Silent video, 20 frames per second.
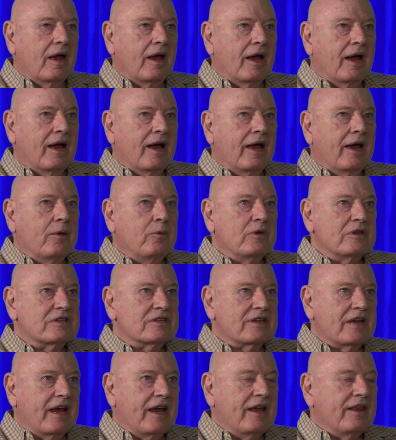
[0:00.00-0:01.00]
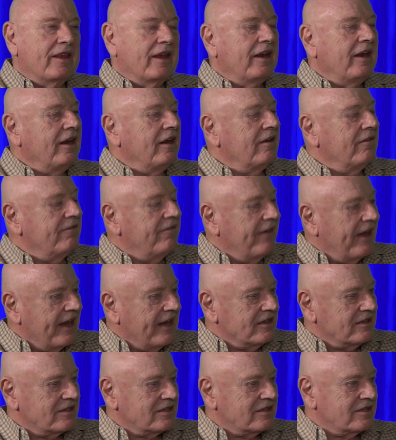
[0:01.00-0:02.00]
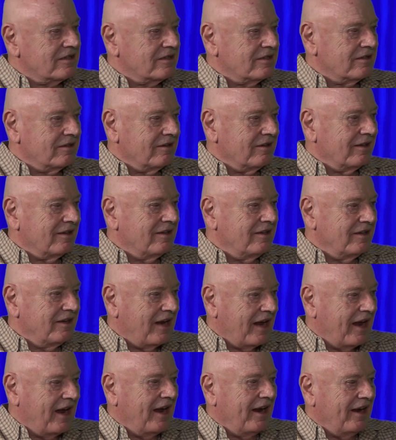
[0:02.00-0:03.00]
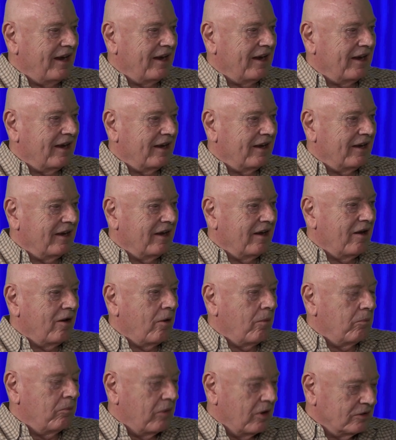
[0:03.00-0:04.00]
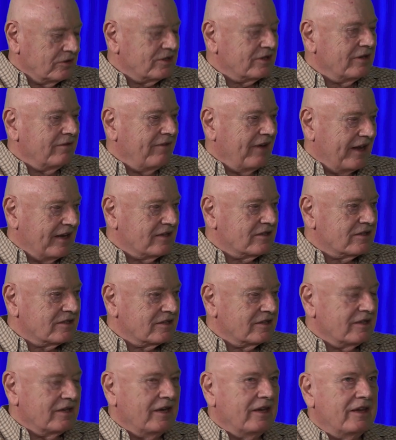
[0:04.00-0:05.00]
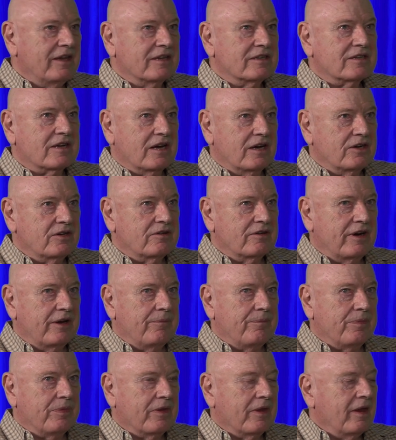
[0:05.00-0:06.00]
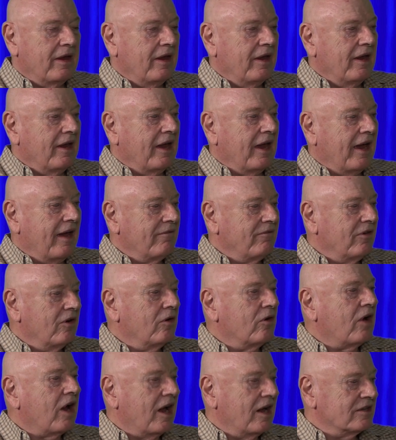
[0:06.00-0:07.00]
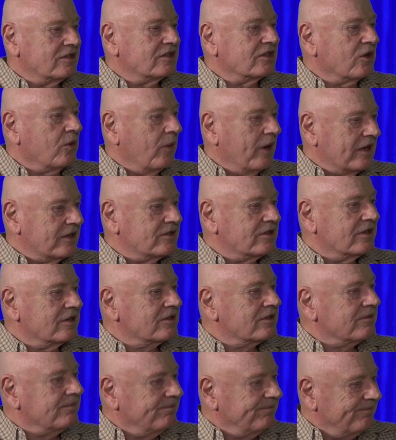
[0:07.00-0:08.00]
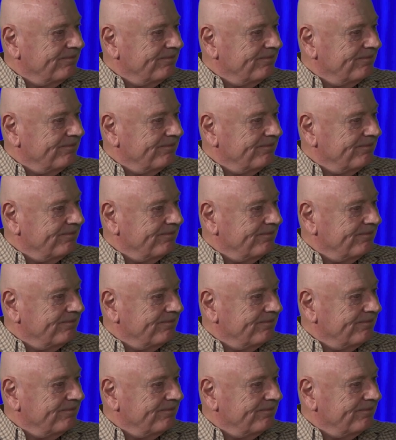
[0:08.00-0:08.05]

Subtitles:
I would say that events today, most events in this country, have no consequences.